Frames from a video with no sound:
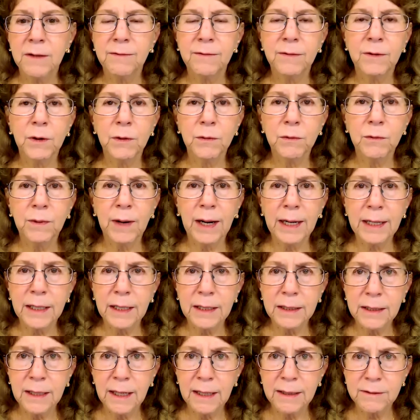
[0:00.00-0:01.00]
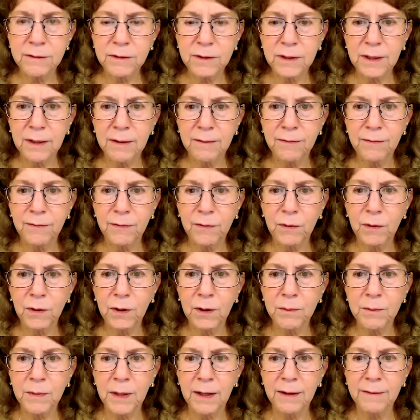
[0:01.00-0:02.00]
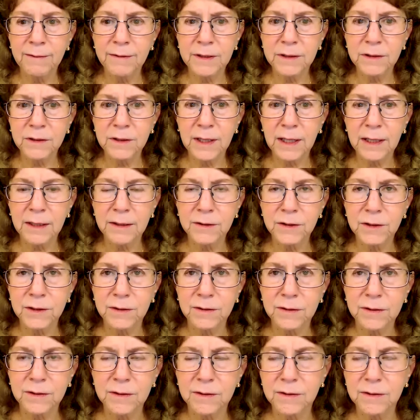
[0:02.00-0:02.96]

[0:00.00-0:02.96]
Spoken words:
for recognizing a form of intelligence.